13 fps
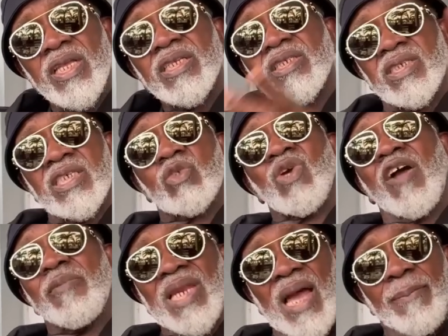since we
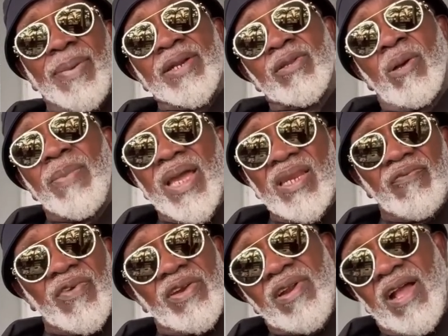have been abandoned by the
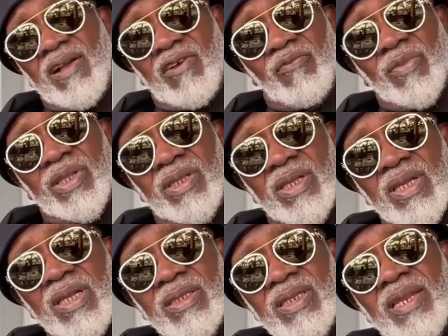federal government.
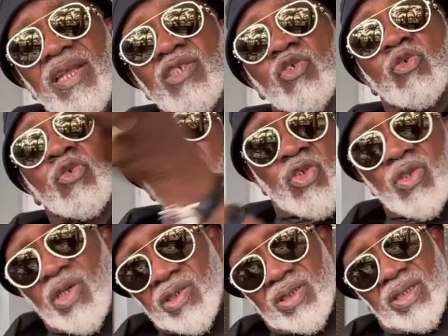And they should do
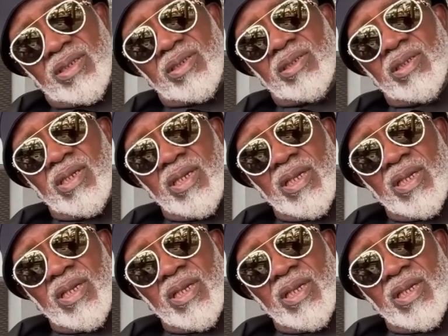such things.